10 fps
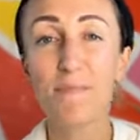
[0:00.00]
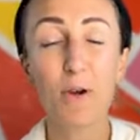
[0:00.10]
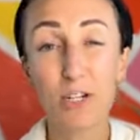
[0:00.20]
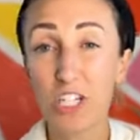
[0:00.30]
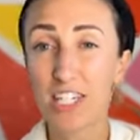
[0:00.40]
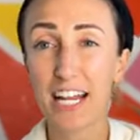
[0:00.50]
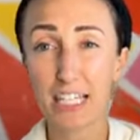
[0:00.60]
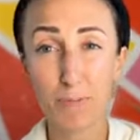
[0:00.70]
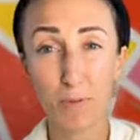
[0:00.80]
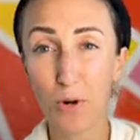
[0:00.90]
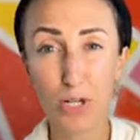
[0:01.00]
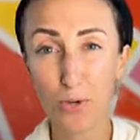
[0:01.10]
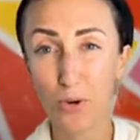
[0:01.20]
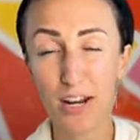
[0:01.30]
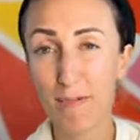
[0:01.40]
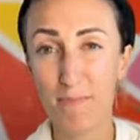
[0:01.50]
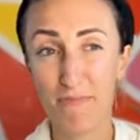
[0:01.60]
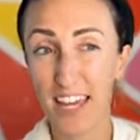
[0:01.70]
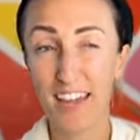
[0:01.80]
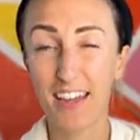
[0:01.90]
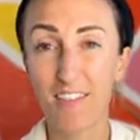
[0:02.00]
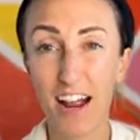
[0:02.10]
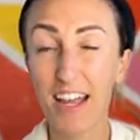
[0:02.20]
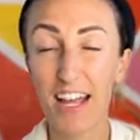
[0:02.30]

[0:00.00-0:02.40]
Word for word: which is an exploratory thing, right?